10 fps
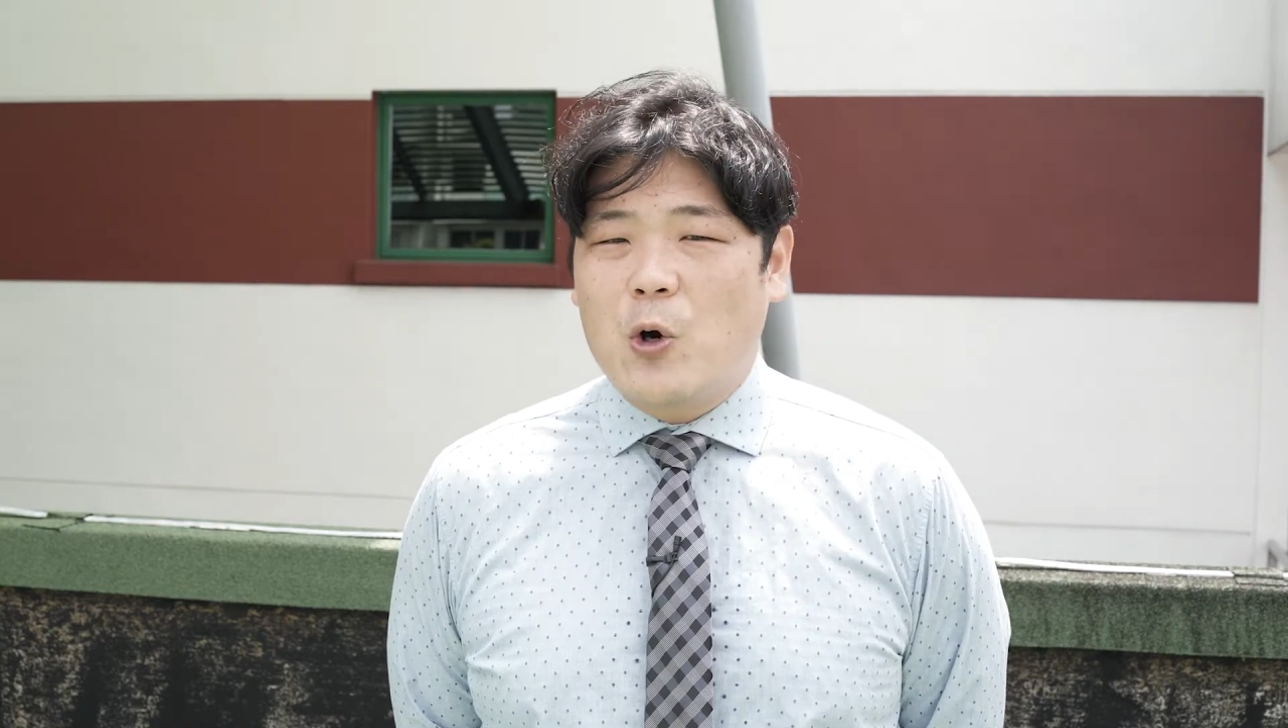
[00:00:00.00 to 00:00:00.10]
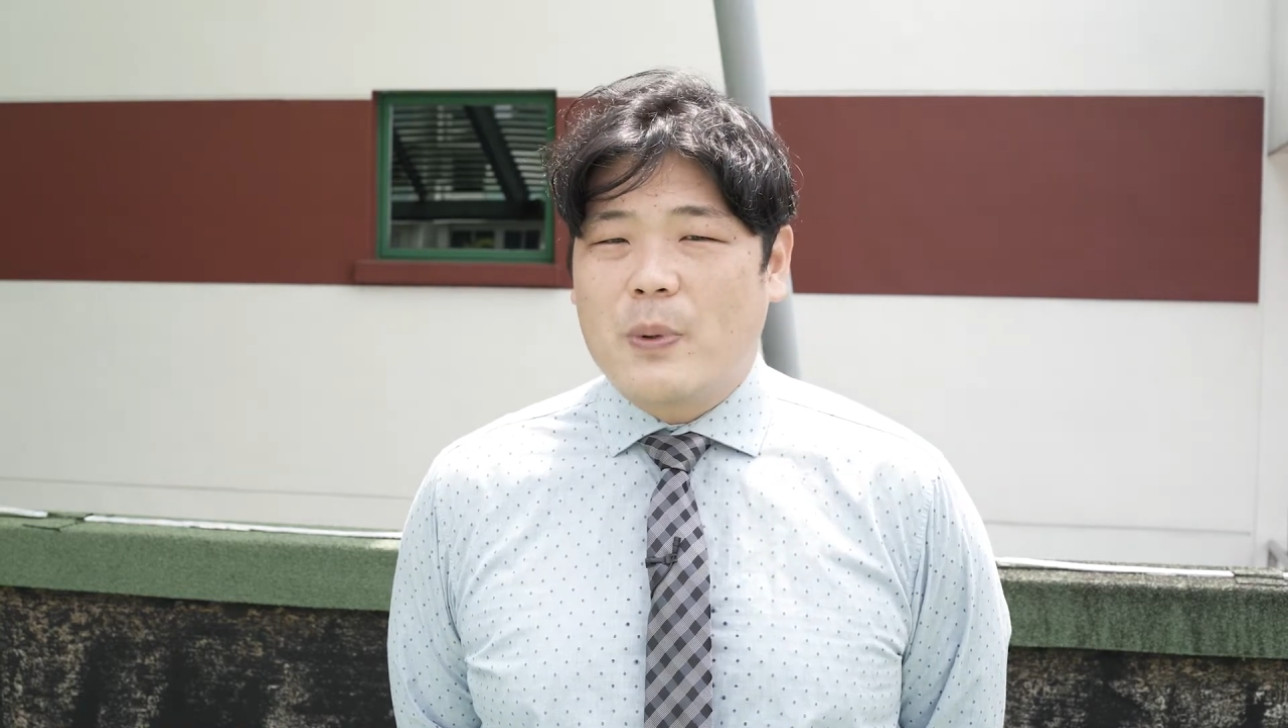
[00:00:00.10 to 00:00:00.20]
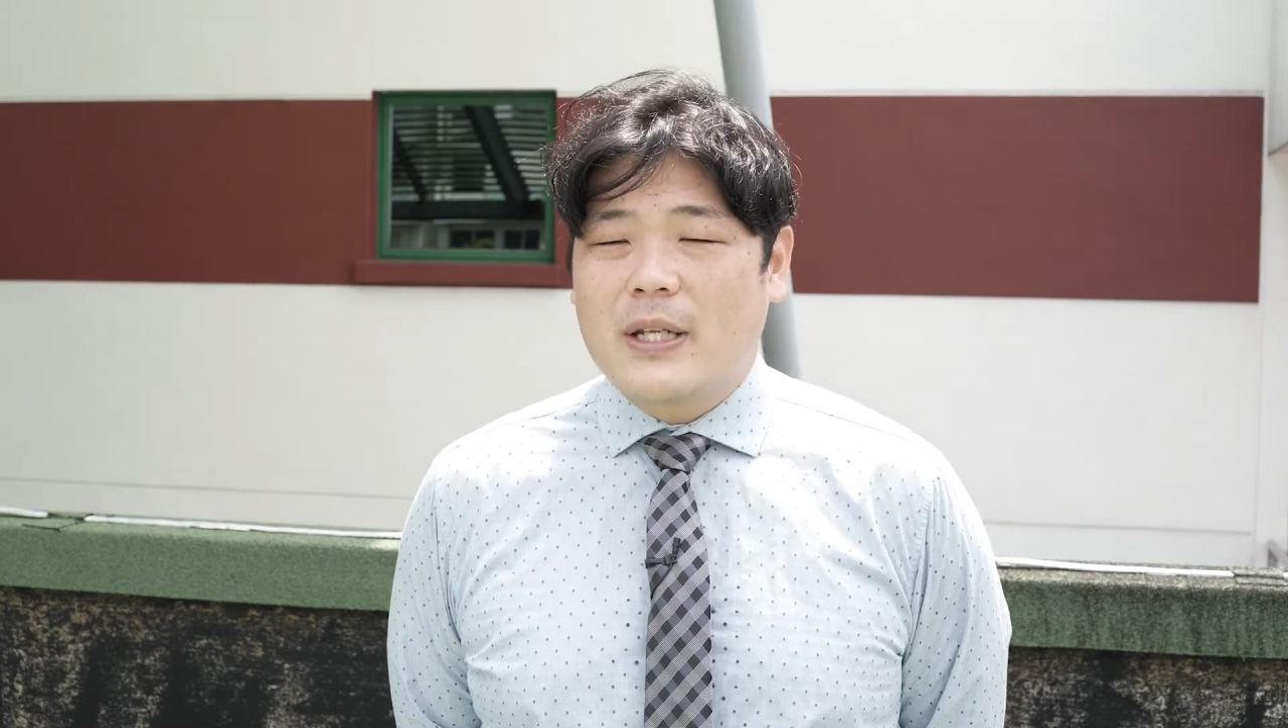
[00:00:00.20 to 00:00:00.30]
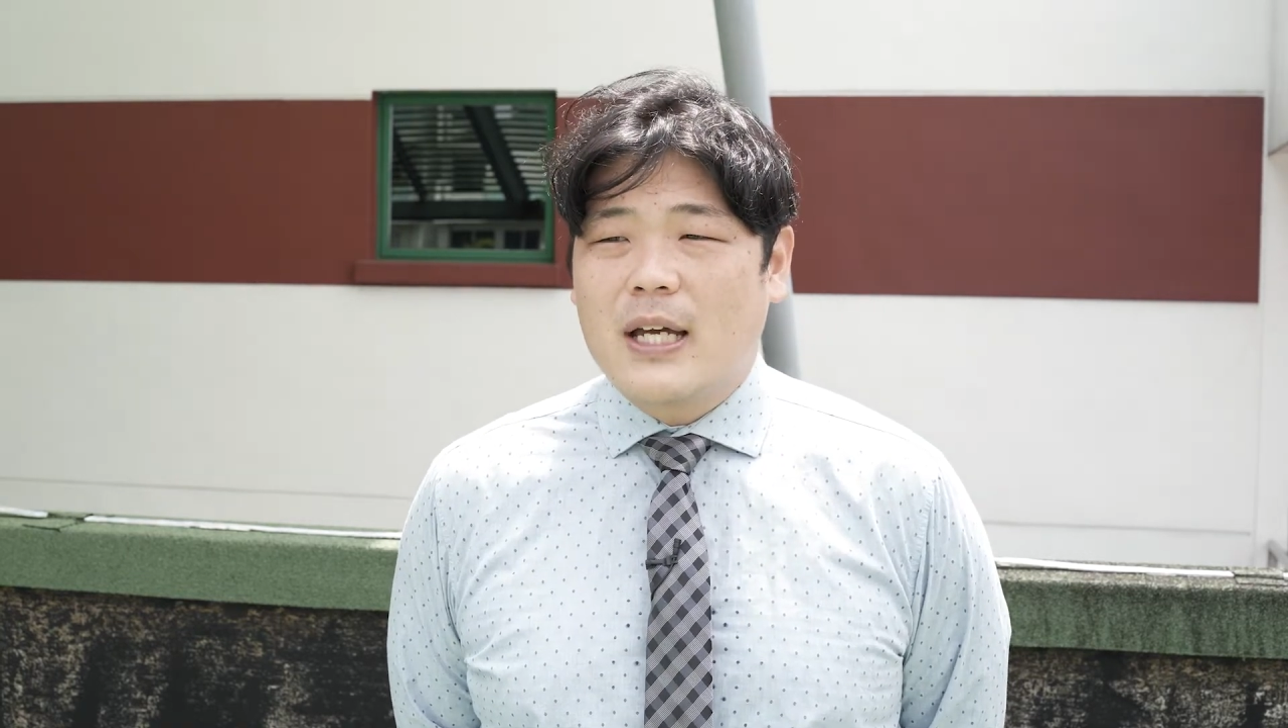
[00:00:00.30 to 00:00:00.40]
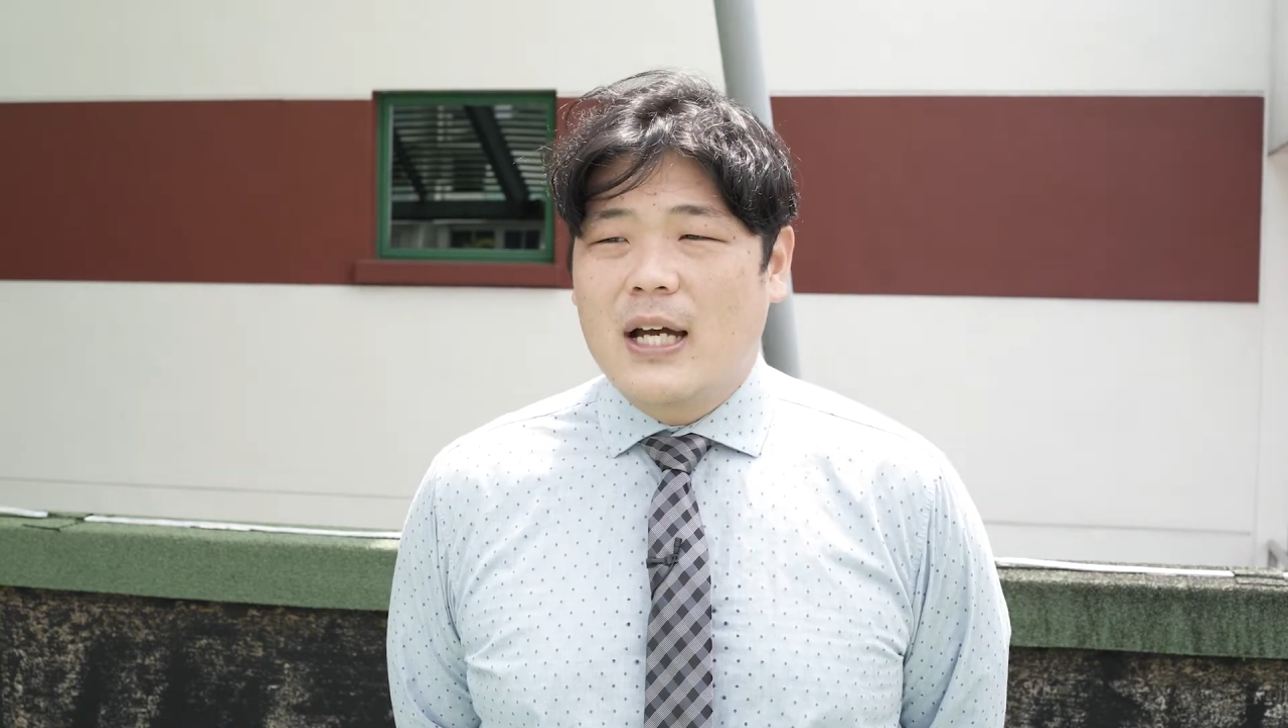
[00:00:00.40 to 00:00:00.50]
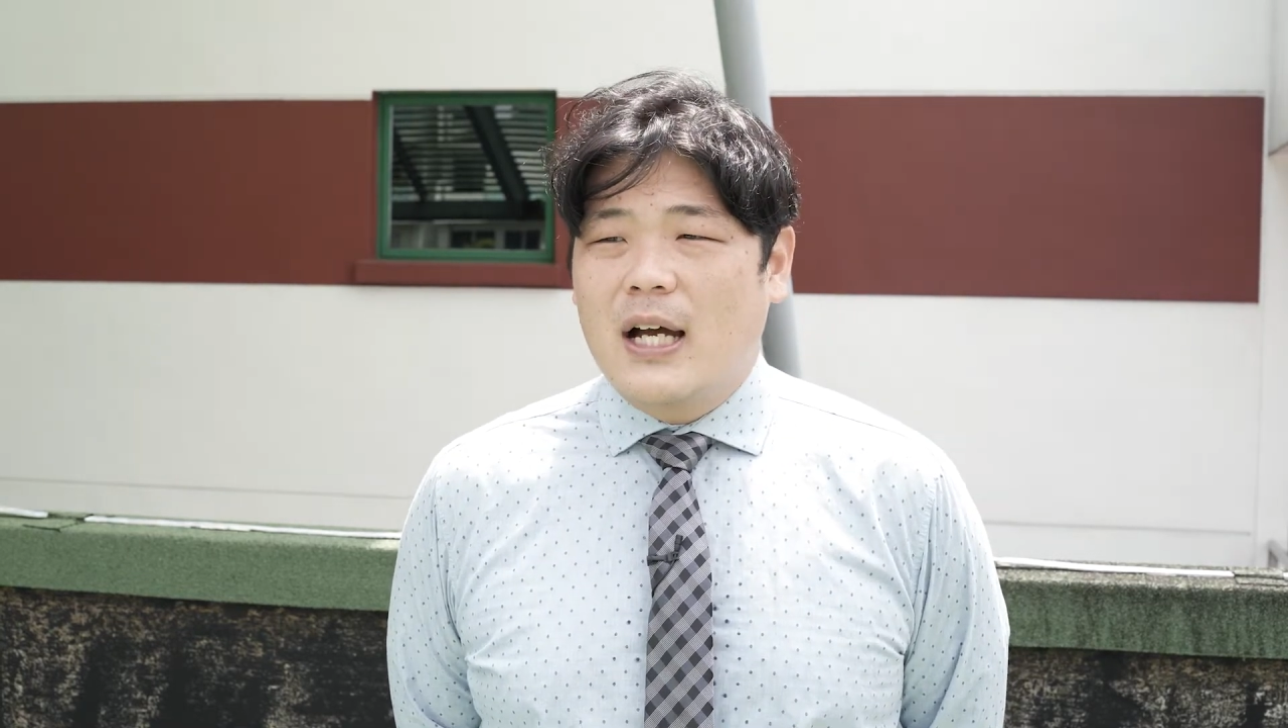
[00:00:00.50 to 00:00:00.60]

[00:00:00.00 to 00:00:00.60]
opened,